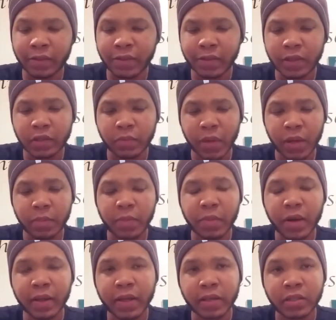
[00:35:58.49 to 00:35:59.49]
I think this may
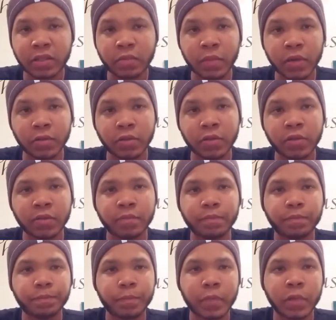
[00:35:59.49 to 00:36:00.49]
be my last
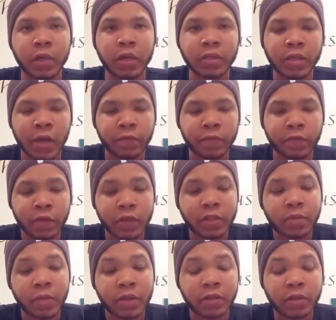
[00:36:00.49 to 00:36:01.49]
semester, because after
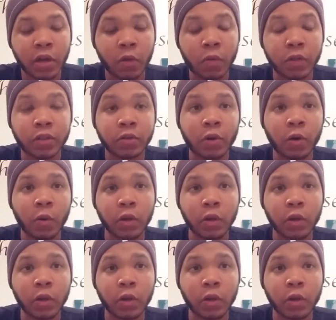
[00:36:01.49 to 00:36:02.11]
this semester, I want to